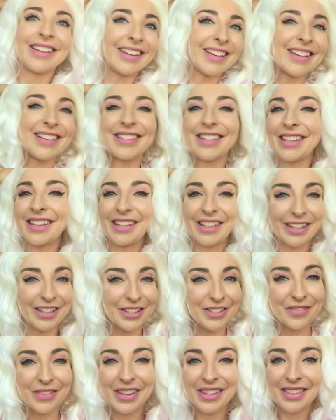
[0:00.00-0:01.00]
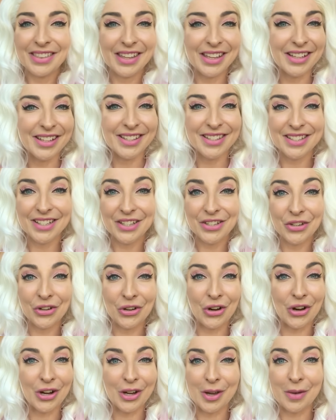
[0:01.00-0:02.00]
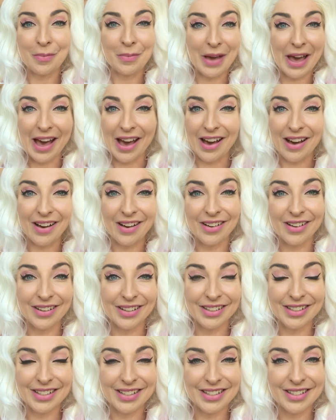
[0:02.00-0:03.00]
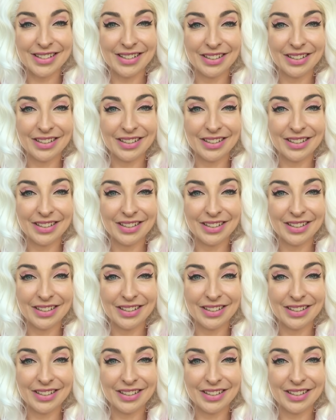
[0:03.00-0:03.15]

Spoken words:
because it gives me things to talk about.